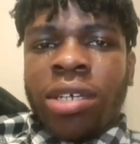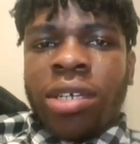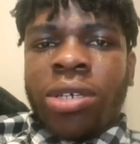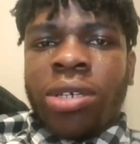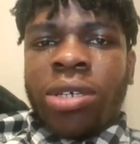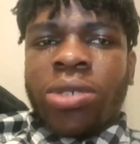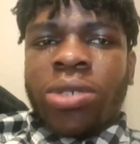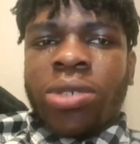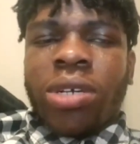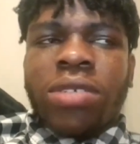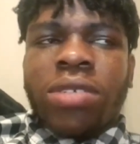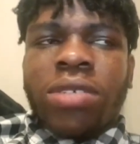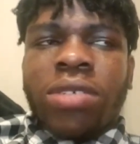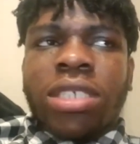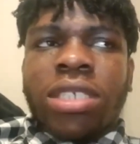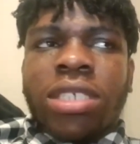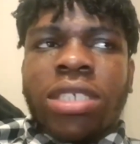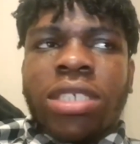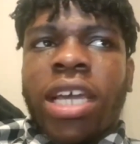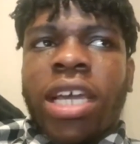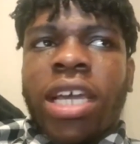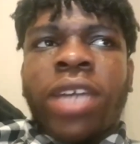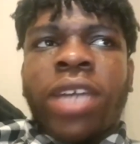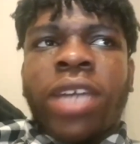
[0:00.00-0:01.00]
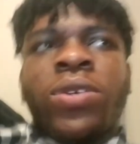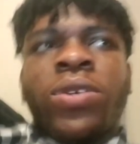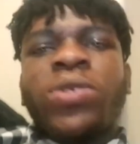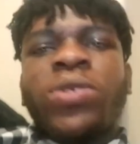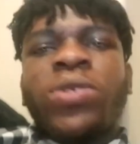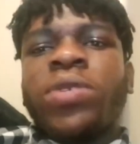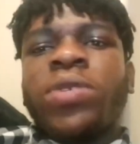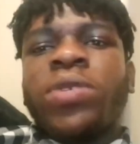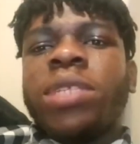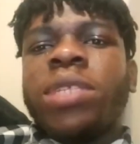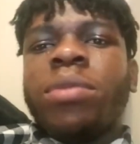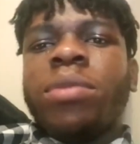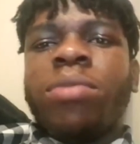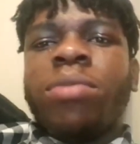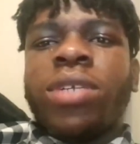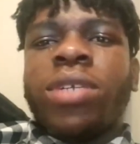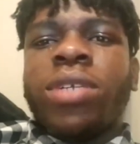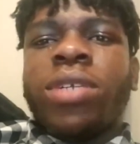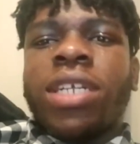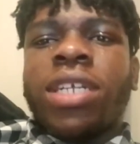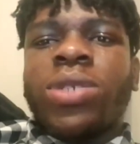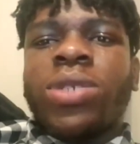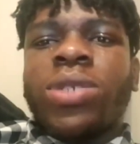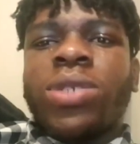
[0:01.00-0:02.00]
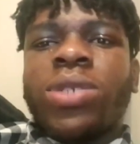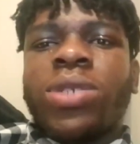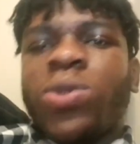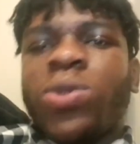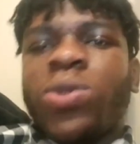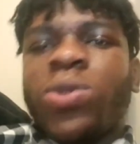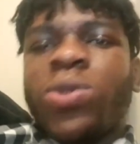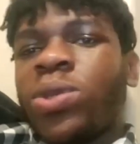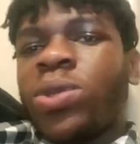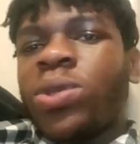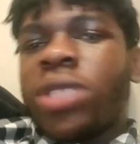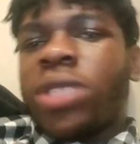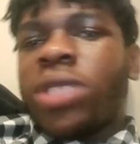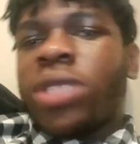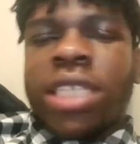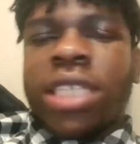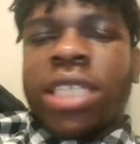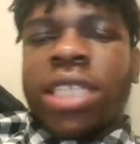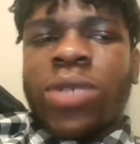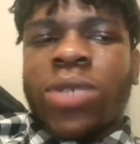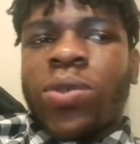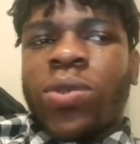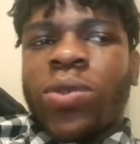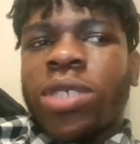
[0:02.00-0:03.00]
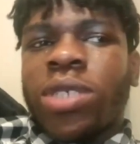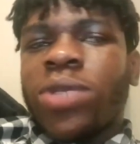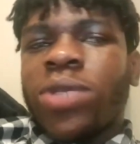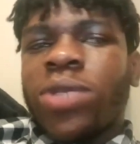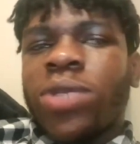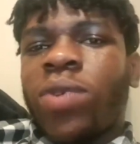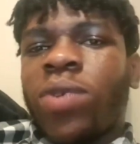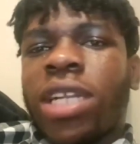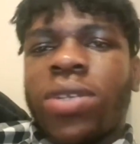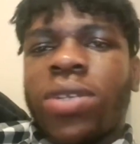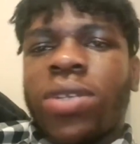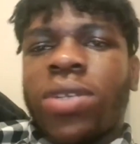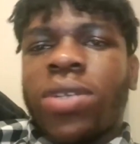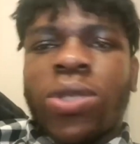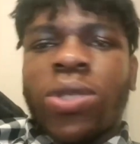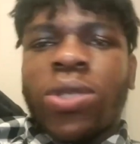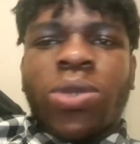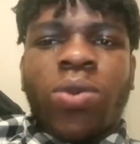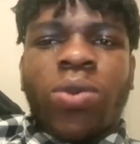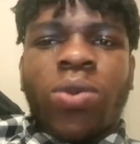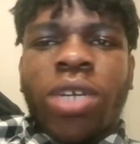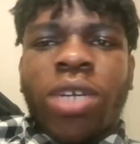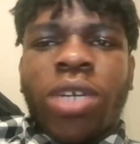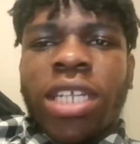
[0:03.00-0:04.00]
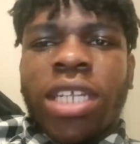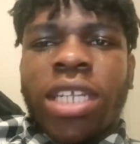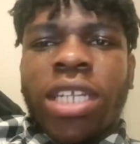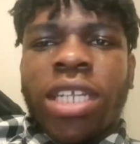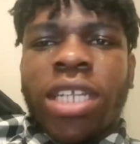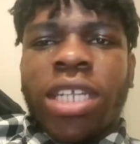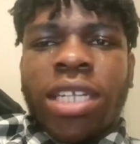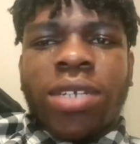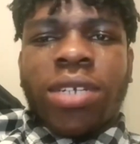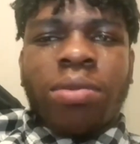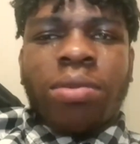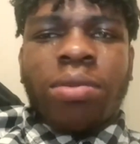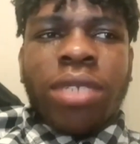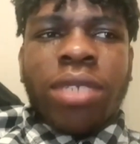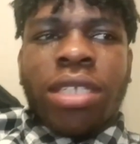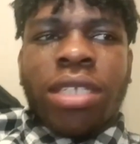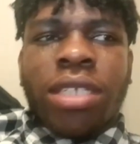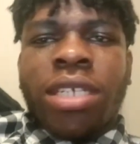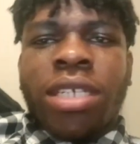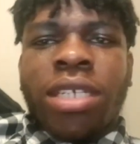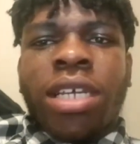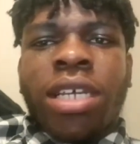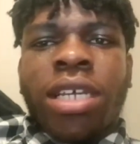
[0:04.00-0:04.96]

So I couldn't really be bothered to do 2 things at once while also working at the company.